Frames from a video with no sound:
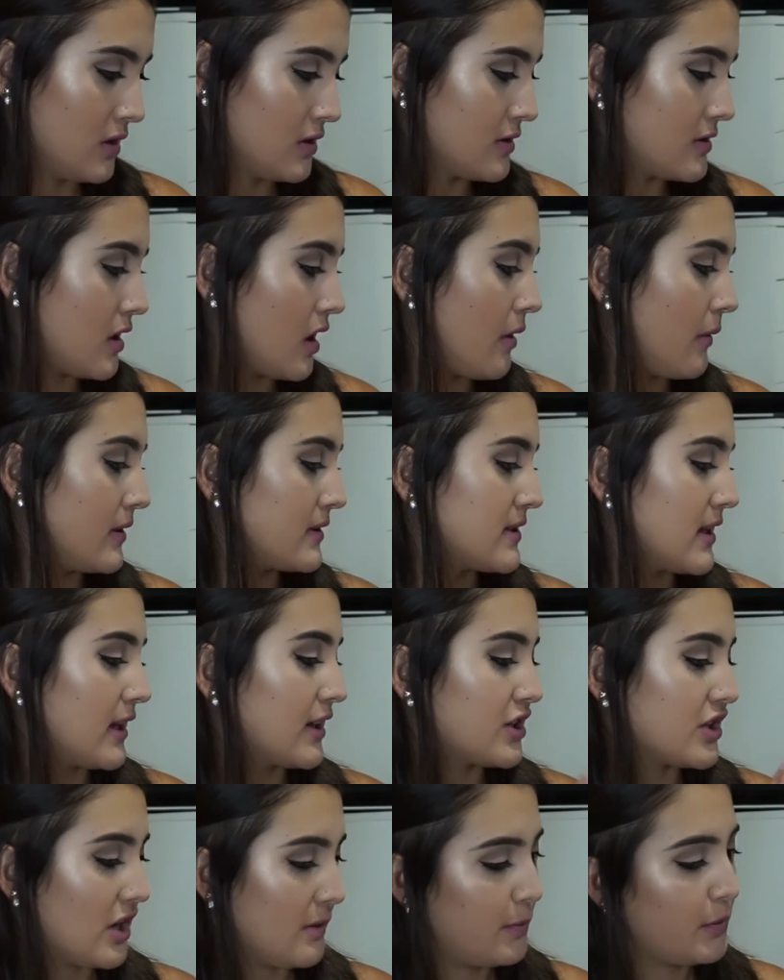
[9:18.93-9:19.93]
So it's
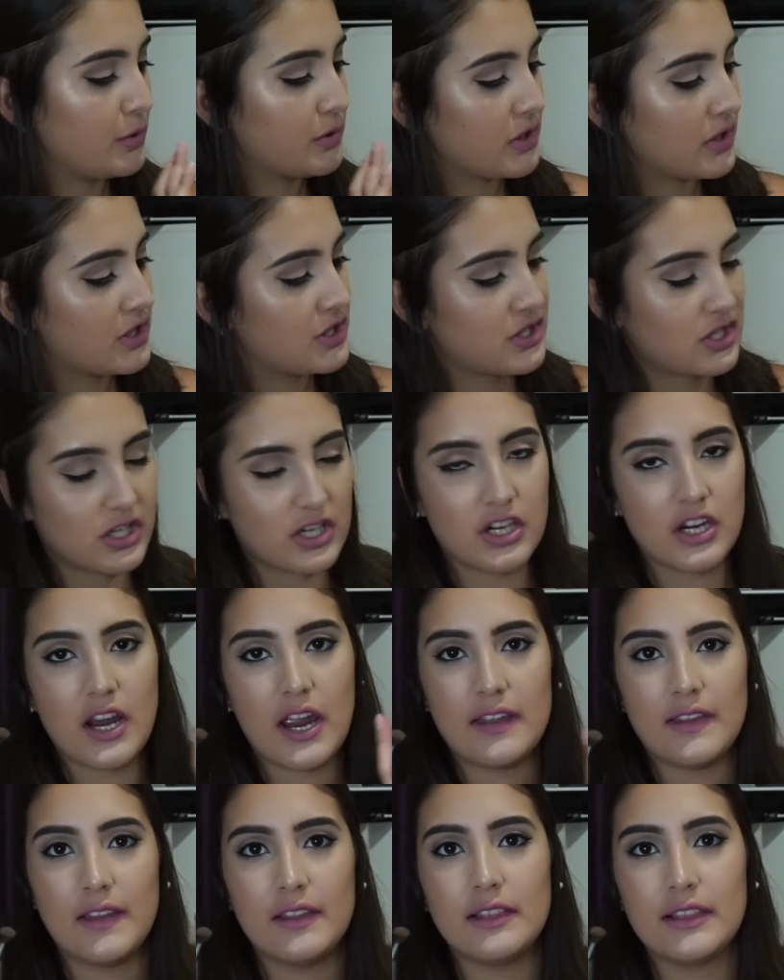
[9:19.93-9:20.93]
like shampoo, conditioner,
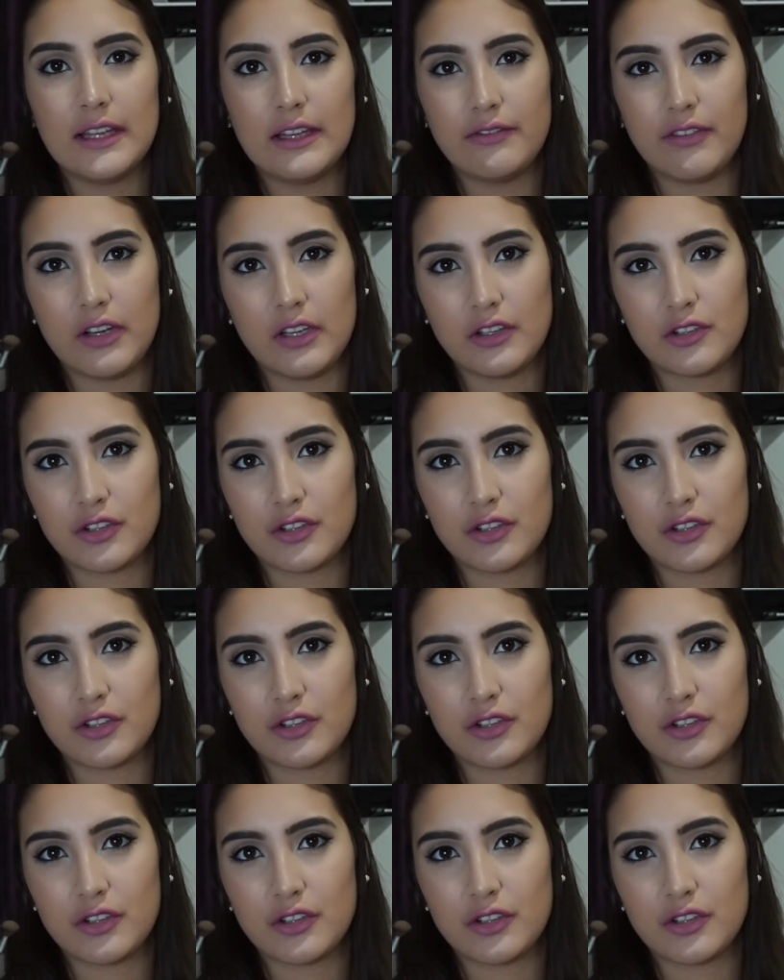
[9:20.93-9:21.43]
and then leave-in